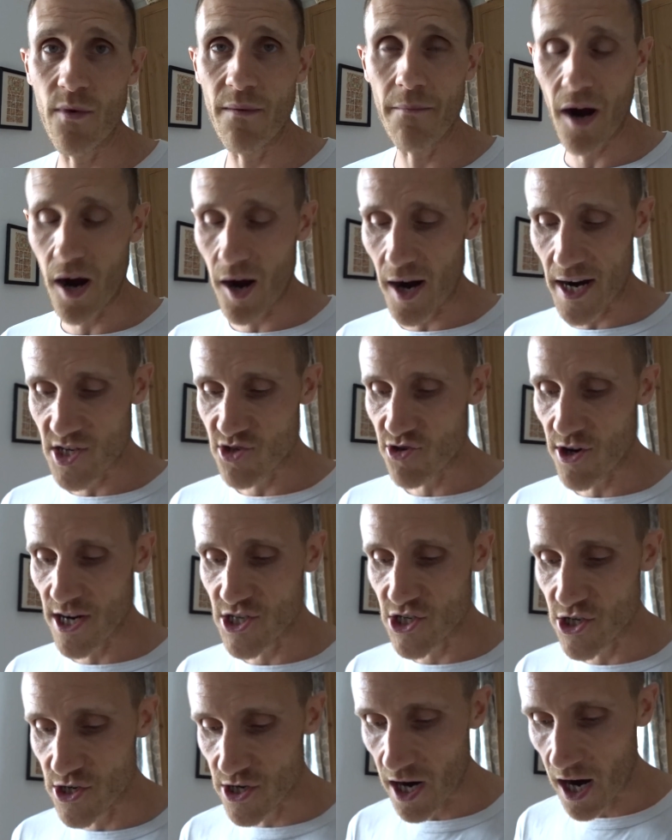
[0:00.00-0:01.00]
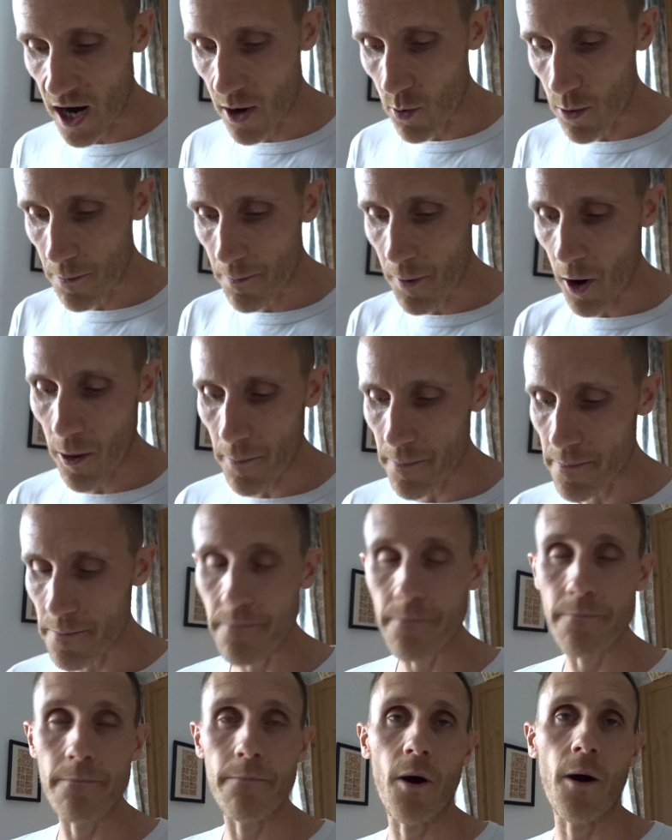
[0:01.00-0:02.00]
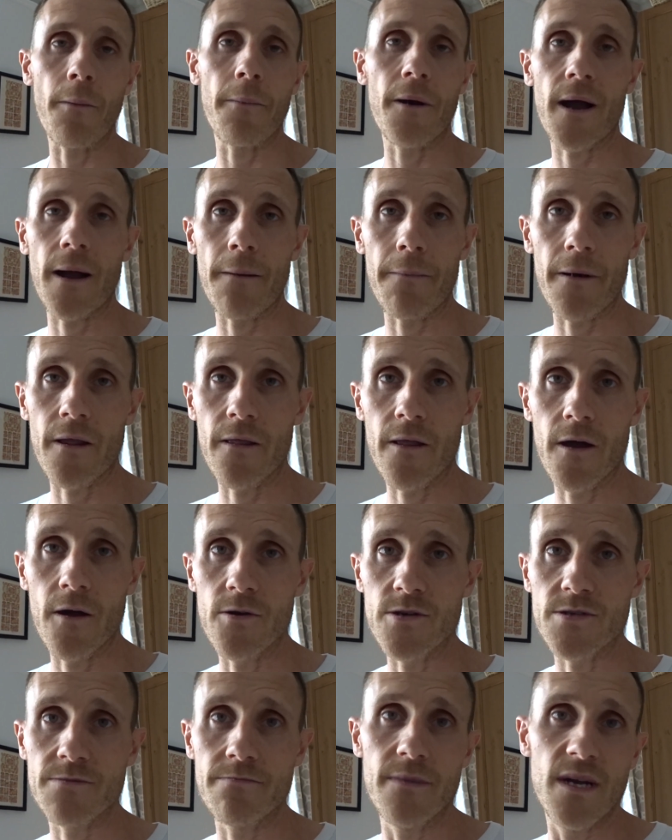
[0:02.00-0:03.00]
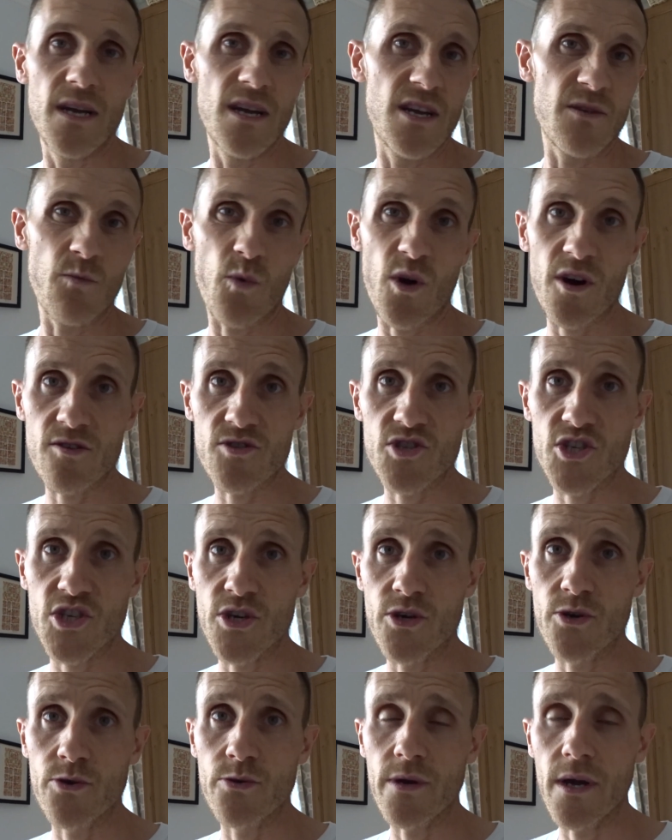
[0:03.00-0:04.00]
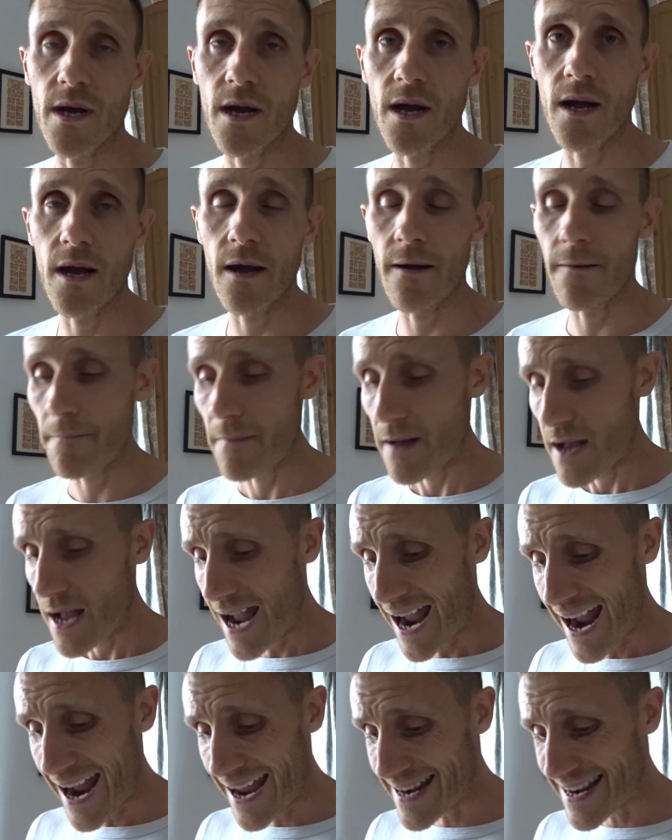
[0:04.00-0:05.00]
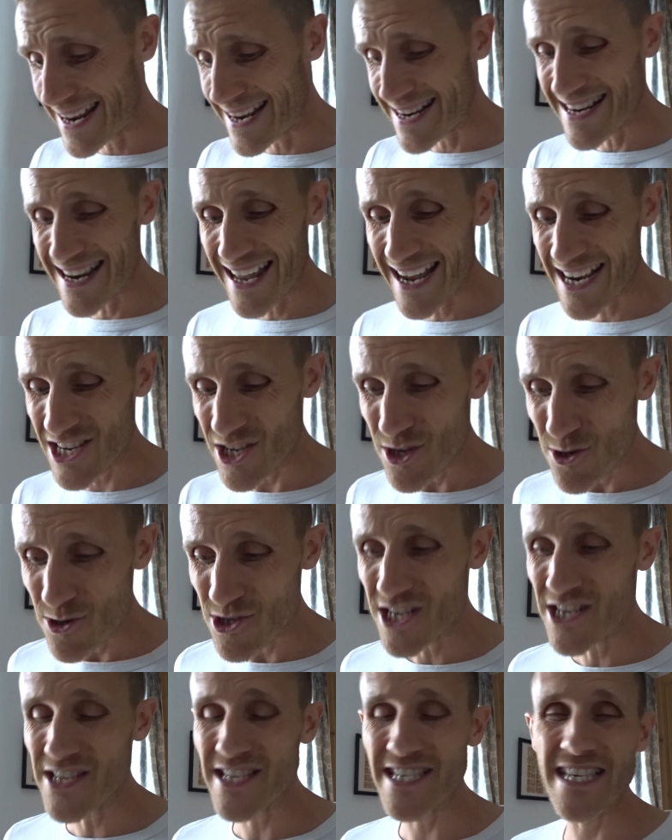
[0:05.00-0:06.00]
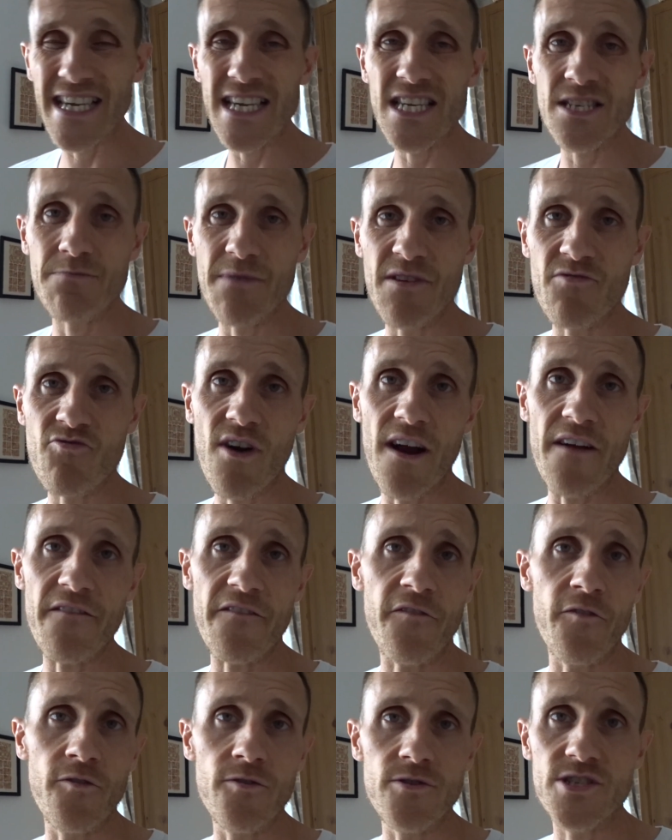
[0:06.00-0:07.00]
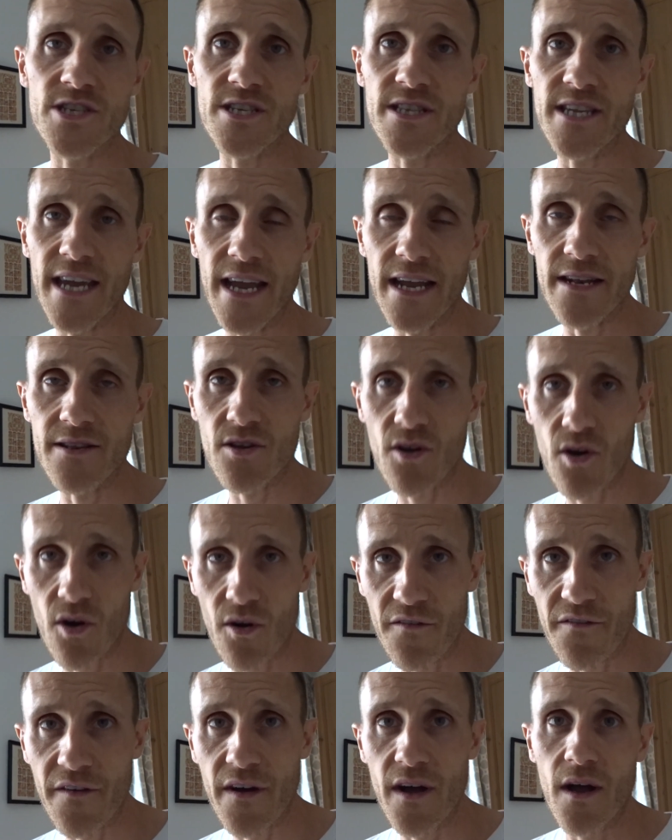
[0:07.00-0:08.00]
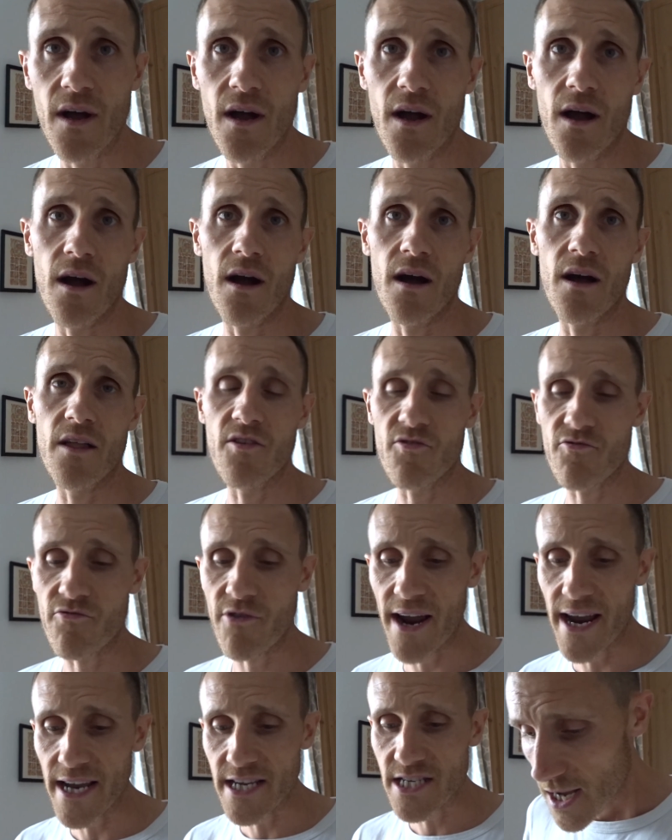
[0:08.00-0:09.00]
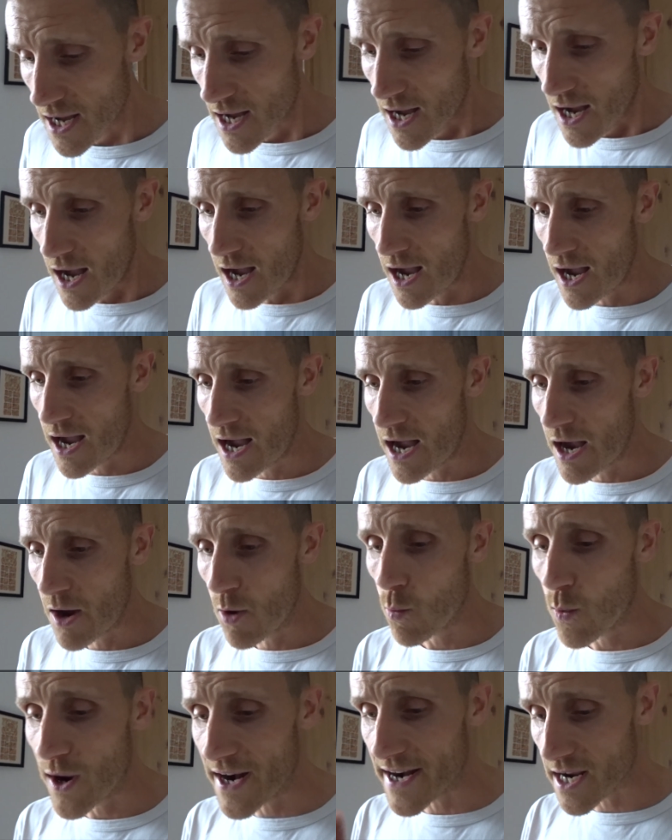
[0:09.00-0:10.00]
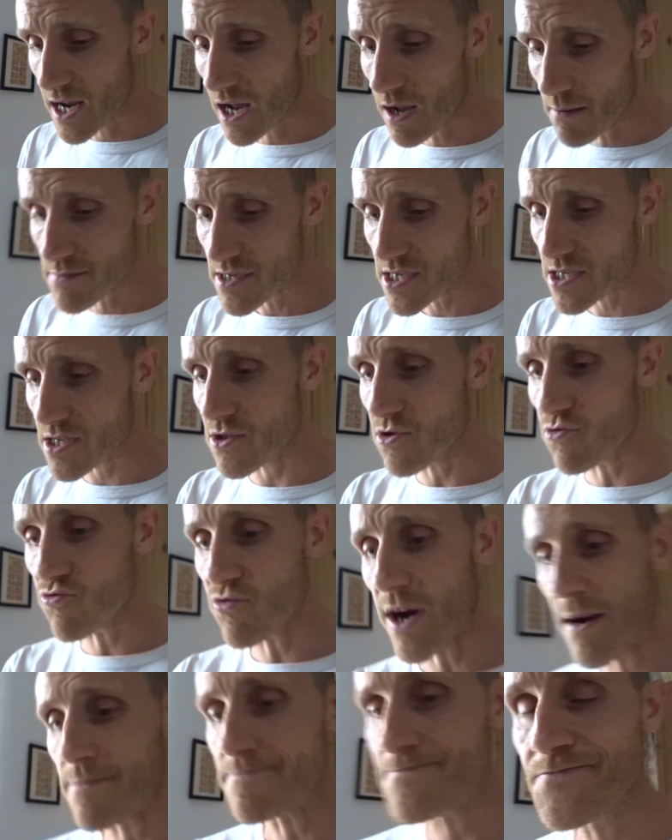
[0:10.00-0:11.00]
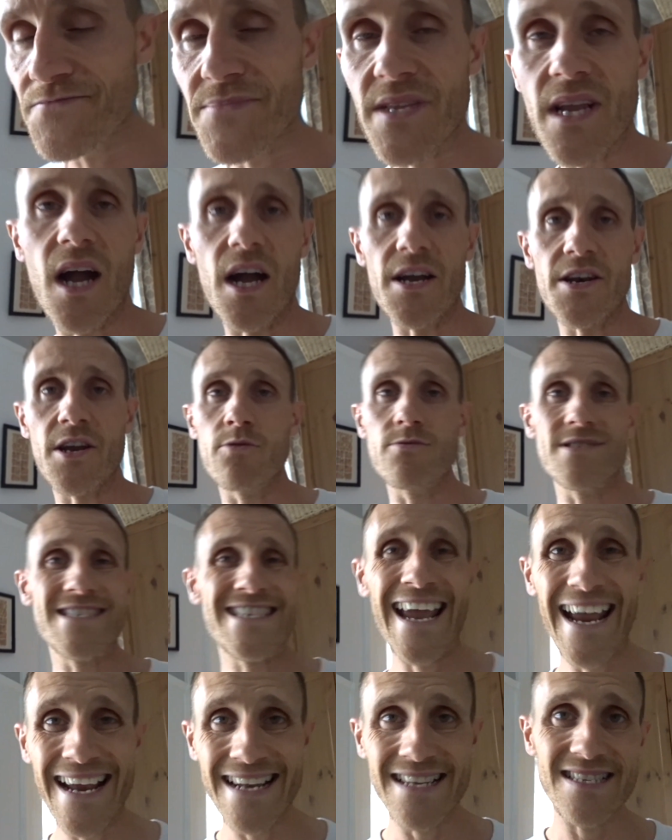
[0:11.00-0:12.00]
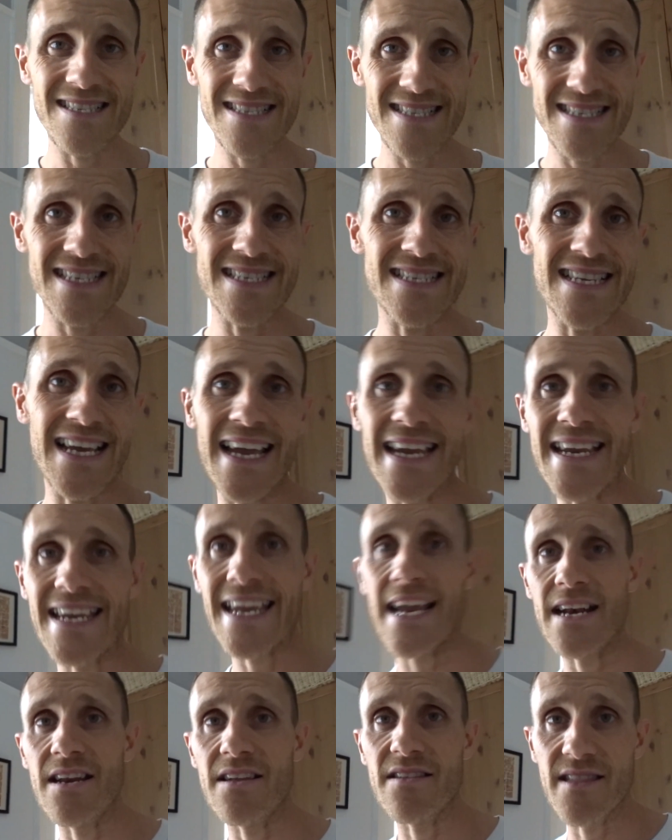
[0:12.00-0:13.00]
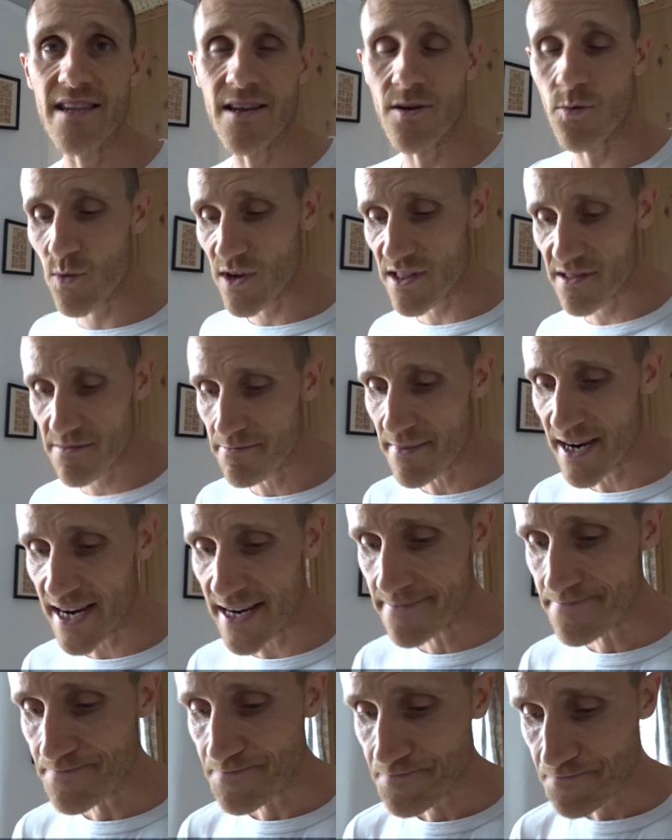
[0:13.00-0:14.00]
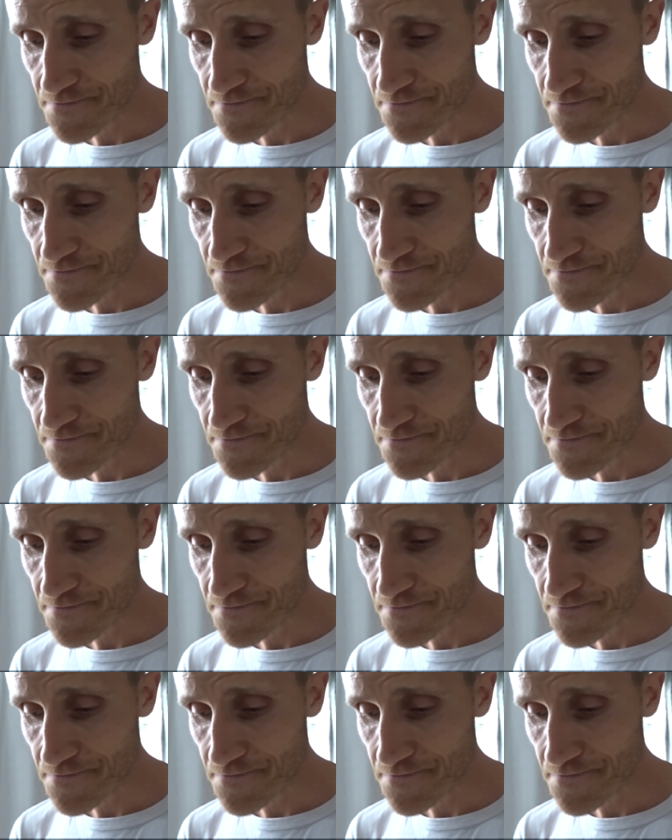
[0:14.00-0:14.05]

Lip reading: with my hydration, I will pop a couple of those, one or two, and then that usually sees me right through to the end of the race. When it comes to the run, I don't tend to take anything with me.